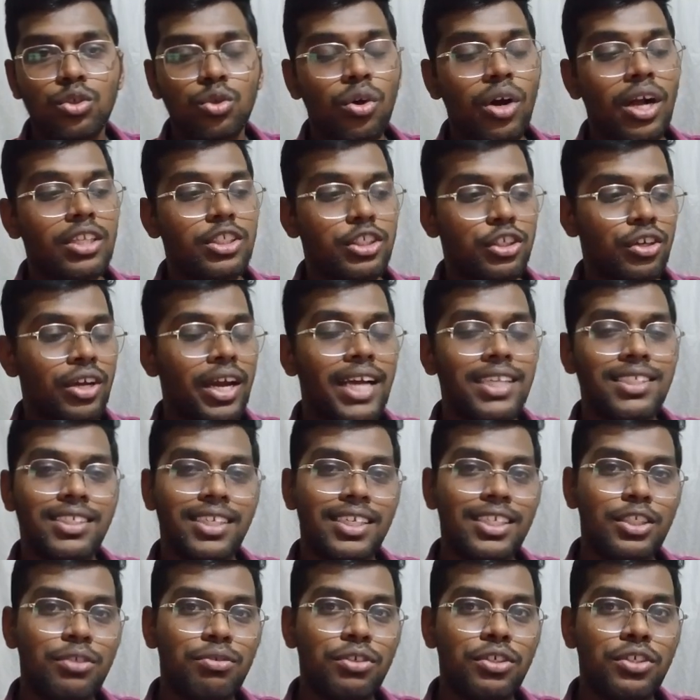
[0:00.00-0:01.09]
So I'll see you guys in
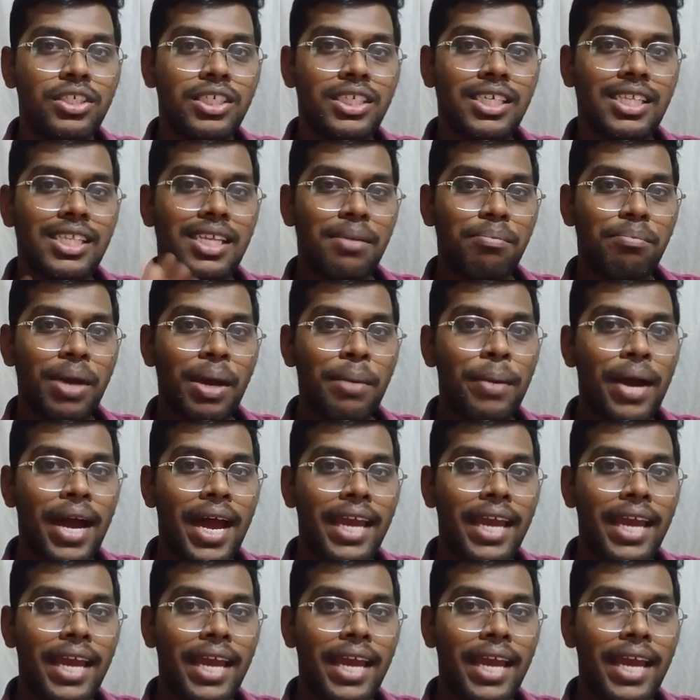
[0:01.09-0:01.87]
the next videos. Until then, bye